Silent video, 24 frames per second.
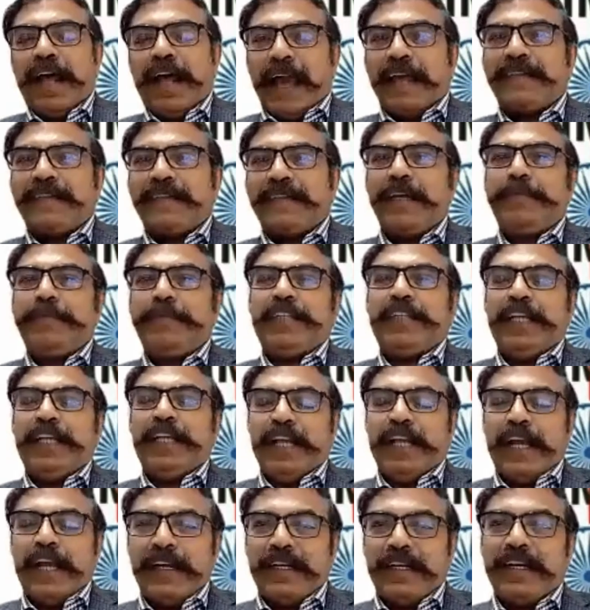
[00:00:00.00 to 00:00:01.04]

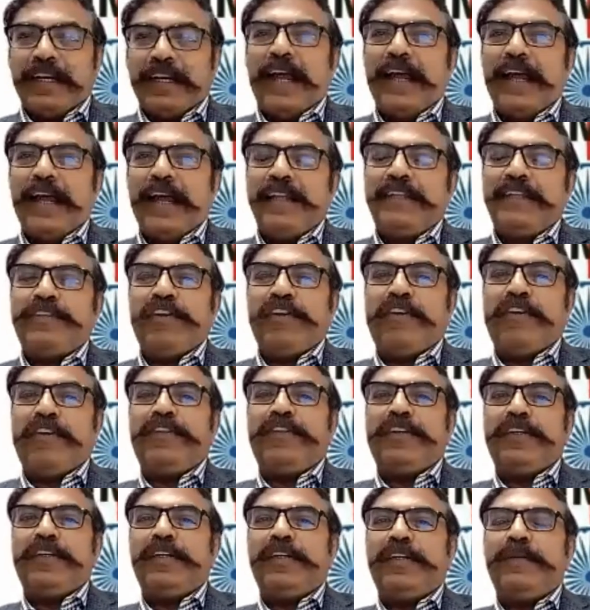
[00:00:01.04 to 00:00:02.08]
accepting and trials
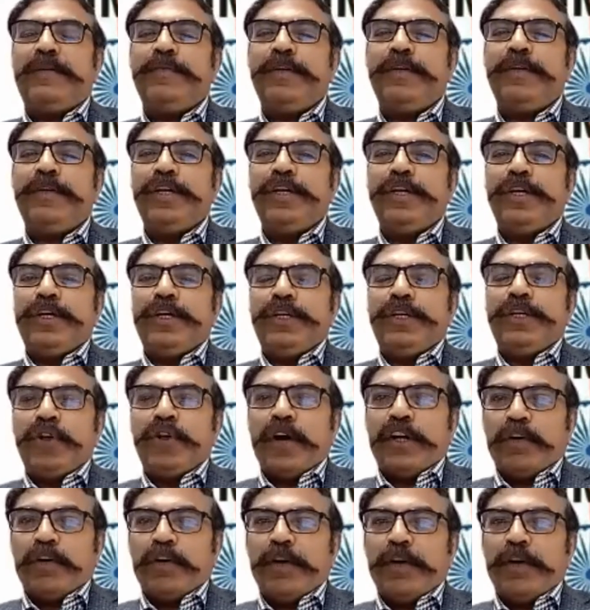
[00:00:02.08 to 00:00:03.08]
of the automated